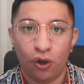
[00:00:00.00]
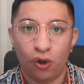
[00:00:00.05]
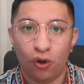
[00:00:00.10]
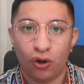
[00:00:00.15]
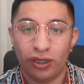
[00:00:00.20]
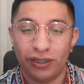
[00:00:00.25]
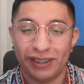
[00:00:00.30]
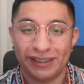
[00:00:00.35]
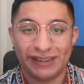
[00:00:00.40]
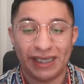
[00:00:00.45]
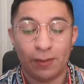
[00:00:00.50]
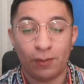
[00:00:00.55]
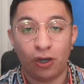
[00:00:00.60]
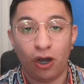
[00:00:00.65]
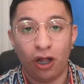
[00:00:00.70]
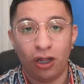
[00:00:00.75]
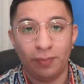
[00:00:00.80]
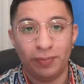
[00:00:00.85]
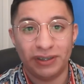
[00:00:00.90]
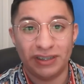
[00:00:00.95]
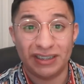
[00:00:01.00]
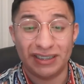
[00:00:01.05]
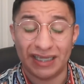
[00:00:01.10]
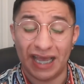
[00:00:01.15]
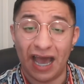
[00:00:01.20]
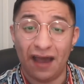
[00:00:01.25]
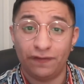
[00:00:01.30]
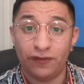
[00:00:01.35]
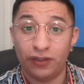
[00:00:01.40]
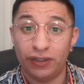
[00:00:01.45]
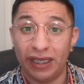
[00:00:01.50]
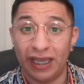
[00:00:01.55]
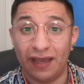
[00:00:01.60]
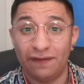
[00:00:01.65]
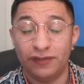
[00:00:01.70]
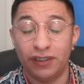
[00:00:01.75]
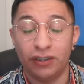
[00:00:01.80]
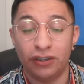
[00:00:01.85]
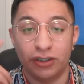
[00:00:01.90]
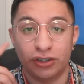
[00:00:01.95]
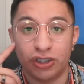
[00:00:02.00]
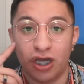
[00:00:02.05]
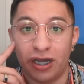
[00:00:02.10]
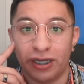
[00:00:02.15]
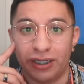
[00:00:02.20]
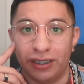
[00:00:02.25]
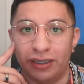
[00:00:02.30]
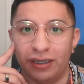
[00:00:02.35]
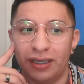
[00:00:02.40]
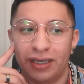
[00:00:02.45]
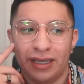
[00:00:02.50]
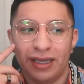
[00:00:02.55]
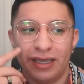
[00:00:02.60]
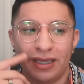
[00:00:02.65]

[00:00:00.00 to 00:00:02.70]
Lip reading: or on the same call, but just after they have done the talking.